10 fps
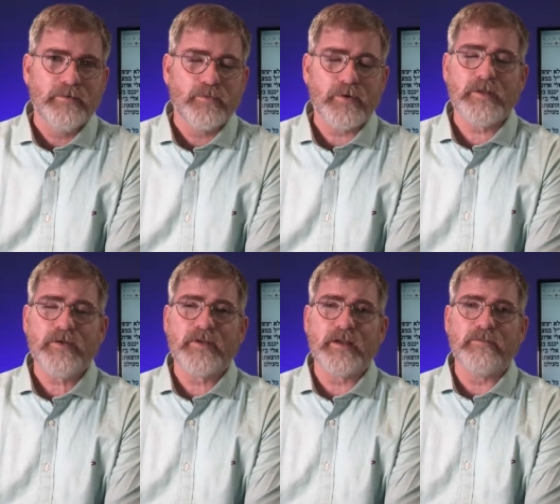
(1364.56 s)
We're
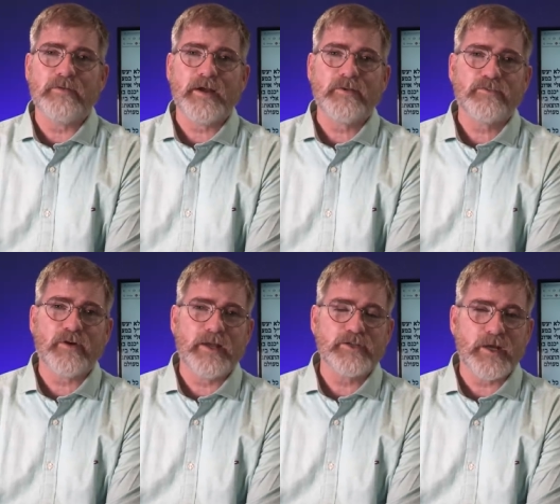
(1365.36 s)
living in a very
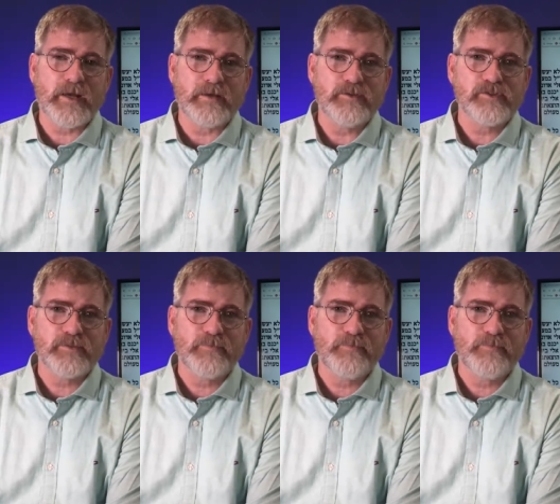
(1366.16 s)
strange age.